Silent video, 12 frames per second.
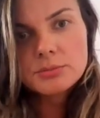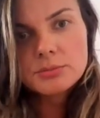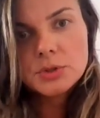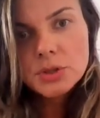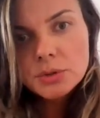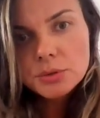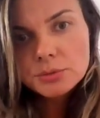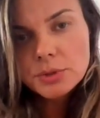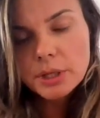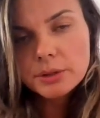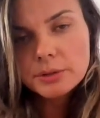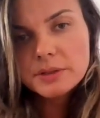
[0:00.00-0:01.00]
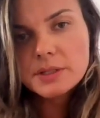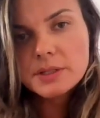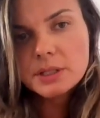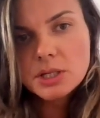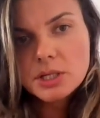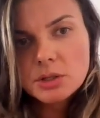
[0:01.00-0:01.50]
new
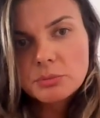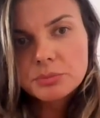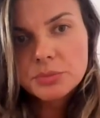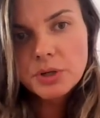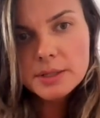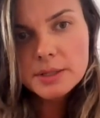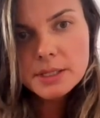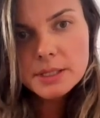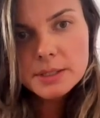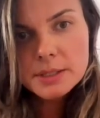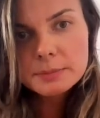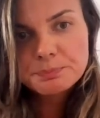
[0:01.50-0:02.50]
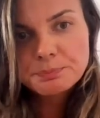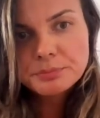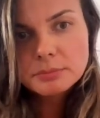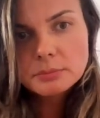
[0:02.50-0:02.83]
designation process.